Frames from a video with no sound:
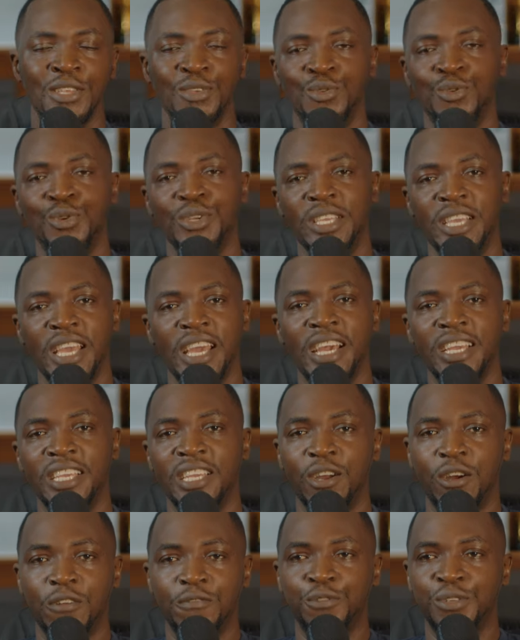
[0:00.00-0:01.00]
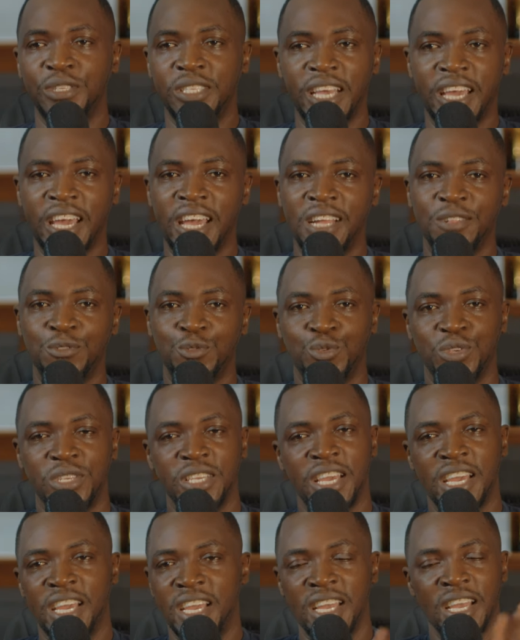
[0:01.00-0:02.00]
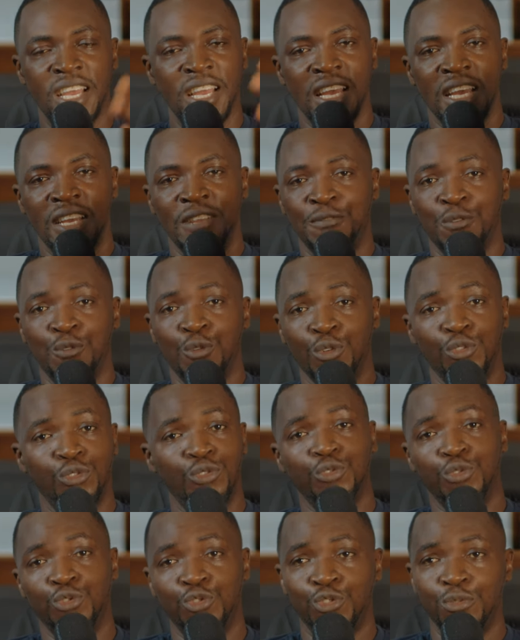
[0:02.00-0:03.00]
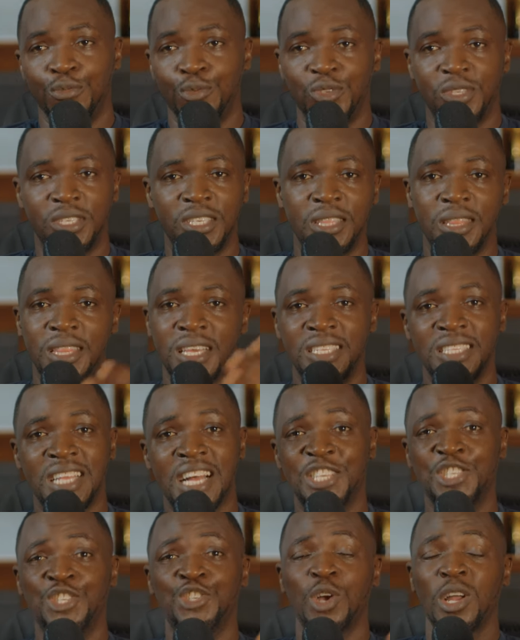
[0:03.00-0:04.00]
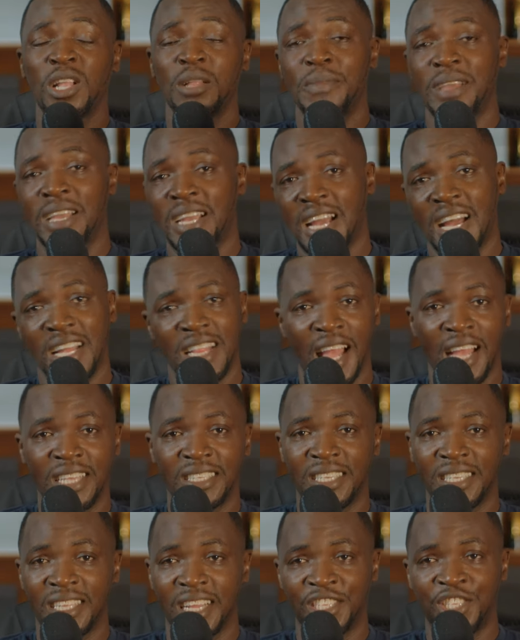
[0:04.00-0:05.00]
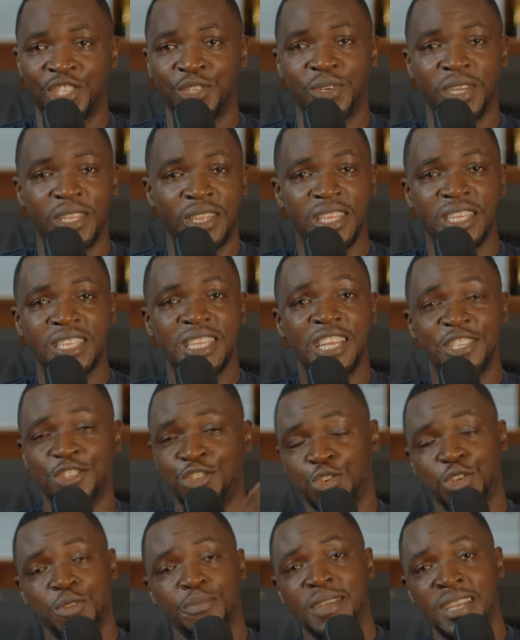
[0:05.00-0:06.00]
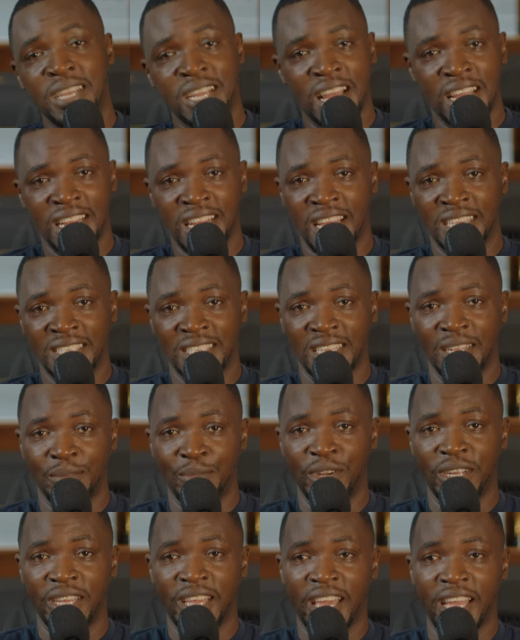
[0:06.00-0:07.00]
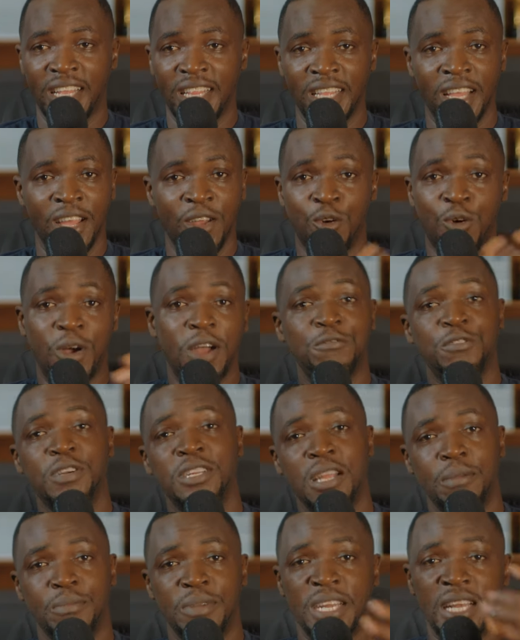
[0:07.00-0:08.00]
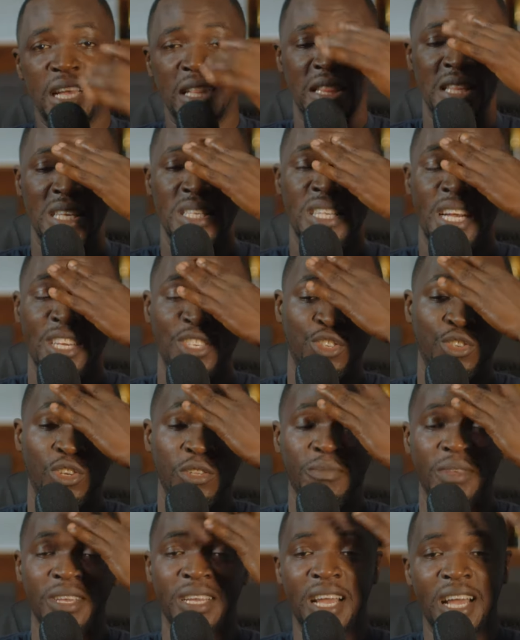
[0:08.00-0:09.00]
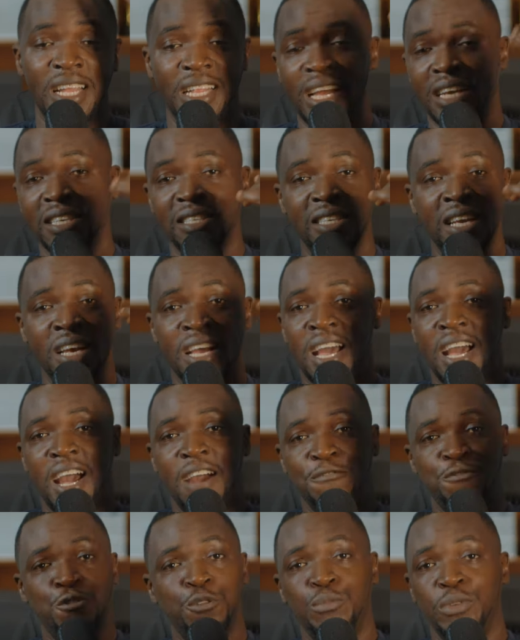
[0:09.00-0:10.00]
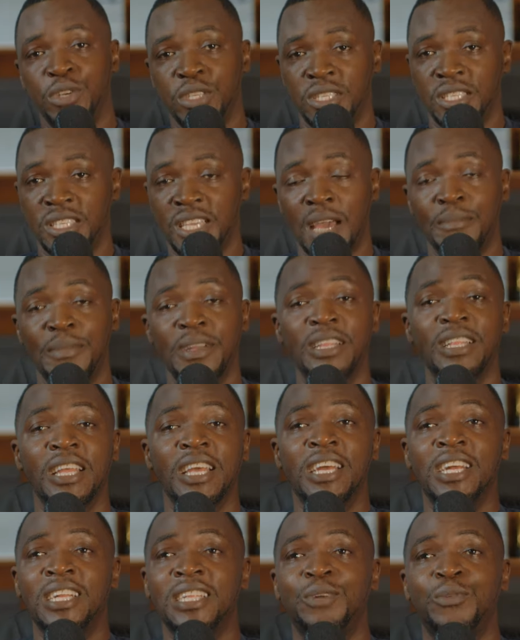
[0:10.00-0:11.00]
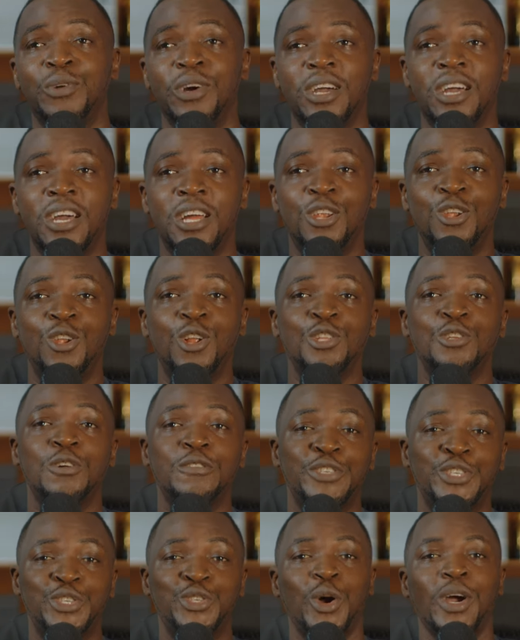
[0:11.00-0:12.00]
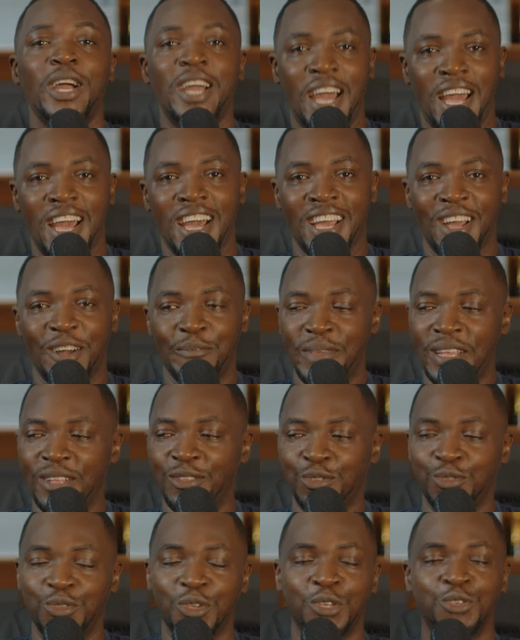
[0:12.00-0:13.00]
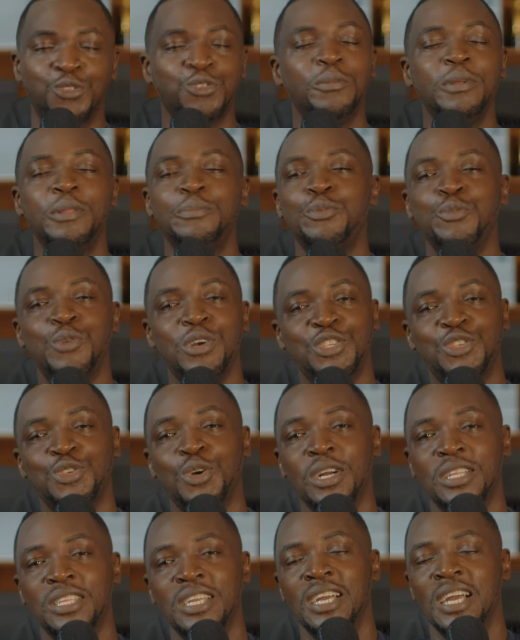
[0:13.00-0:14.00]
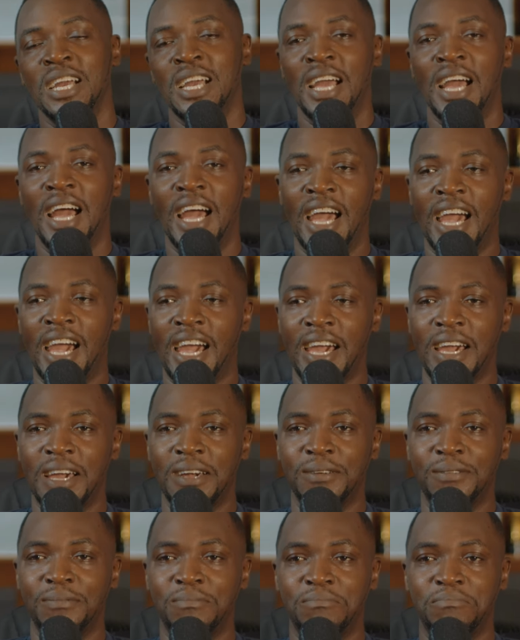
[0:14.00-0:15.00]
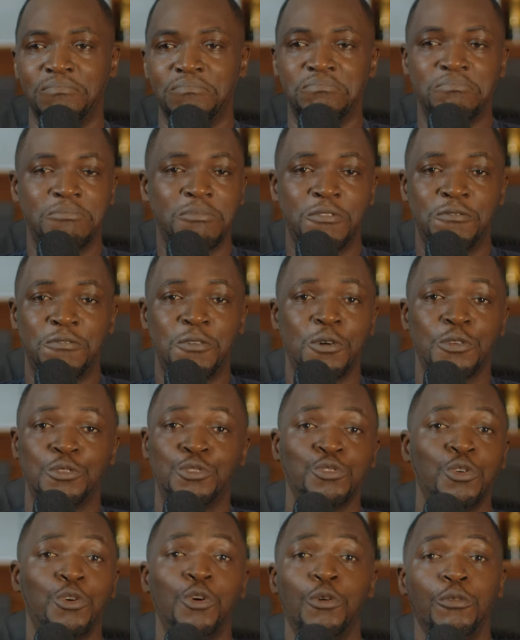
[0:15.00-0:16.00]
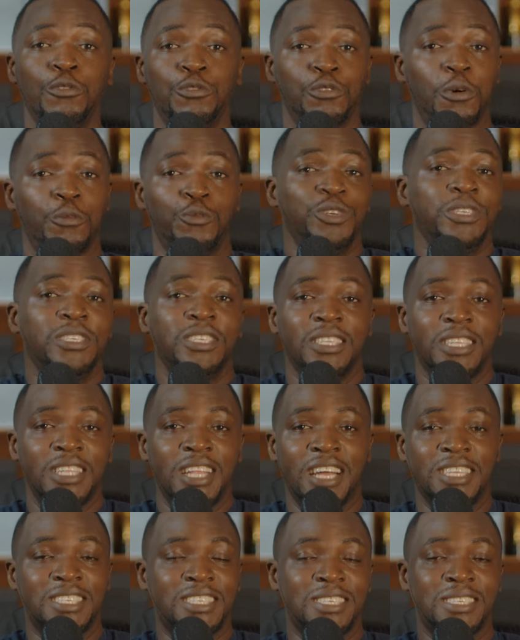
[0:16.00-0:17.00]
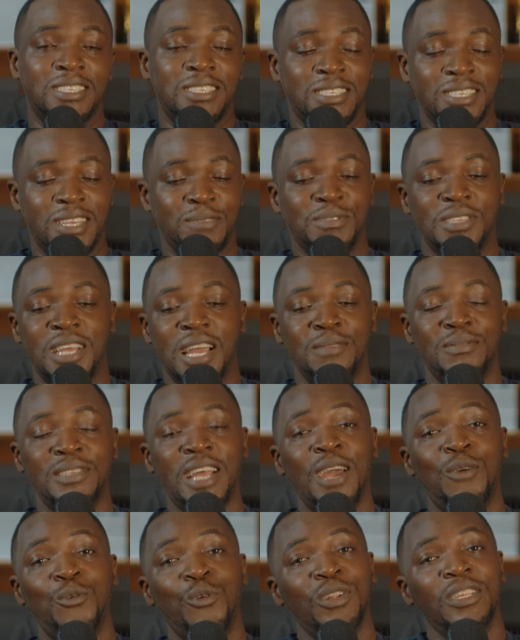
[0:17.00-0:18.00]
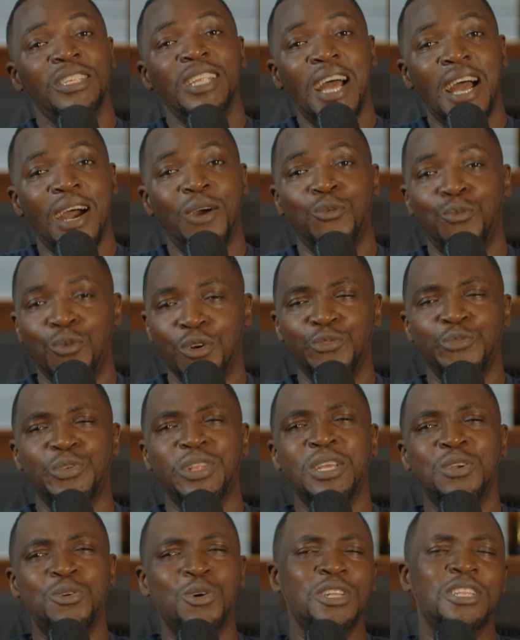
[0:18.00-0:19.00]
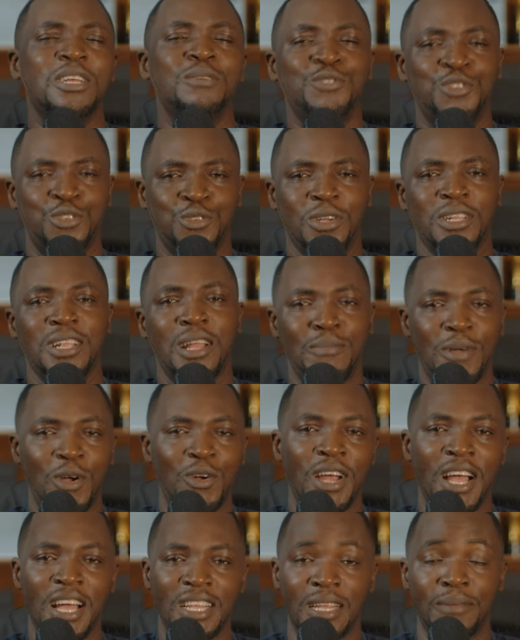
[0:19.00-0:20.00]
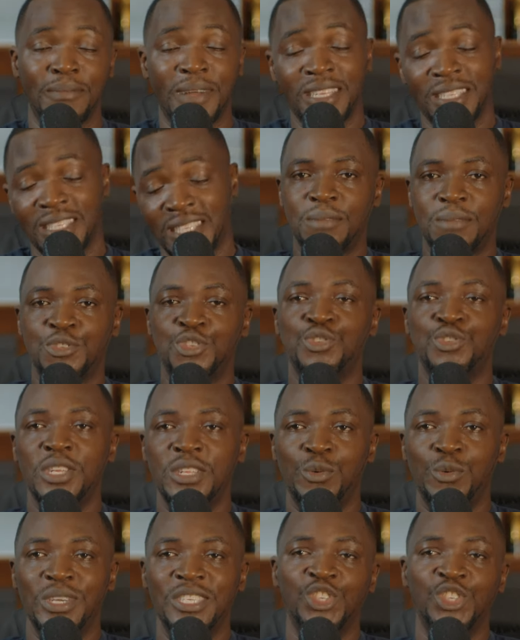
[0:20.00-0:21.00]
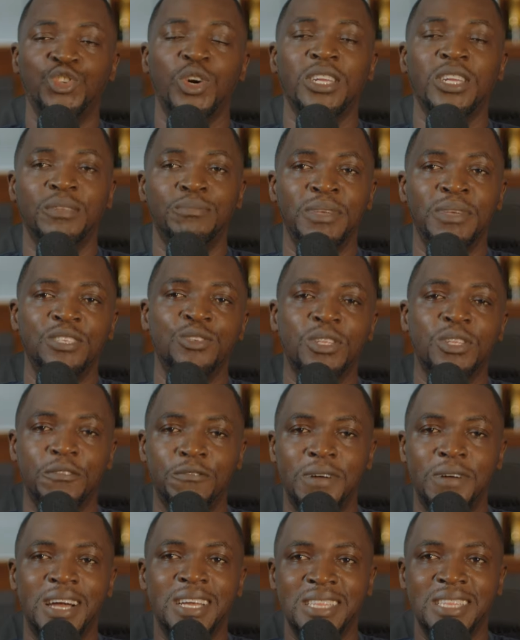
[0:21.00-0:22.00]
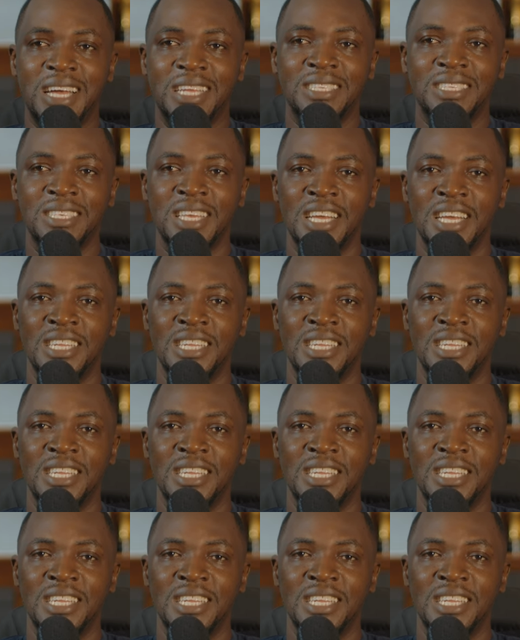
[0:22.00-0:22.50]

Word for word: you could hear year of return, you could hear, if you go to YouTube, you see things that shocked me in Ghana as a Nigerian, things that shocked me in Ghana as an American or African-American, things that shocked me in Ghana as Afro-British. I mean, there were a lot of shock. I mean, so many people were shocked uh, for so some reason that sometimes I wonder what really got them shocked about Ghana. But I'm sure they were shocked based on the fact that